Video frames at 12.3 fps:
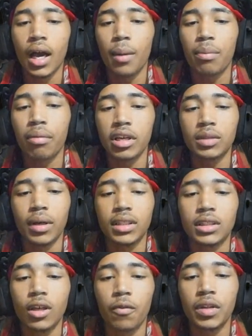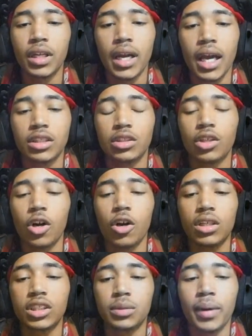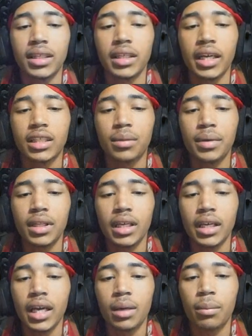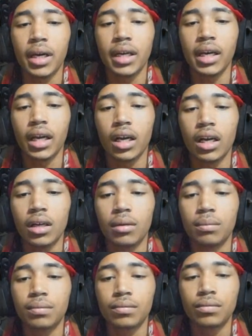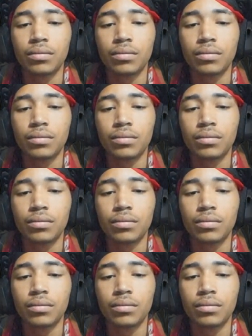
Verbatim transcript: I braced myself for the next toll, expecting it to be the end, but it didn't come.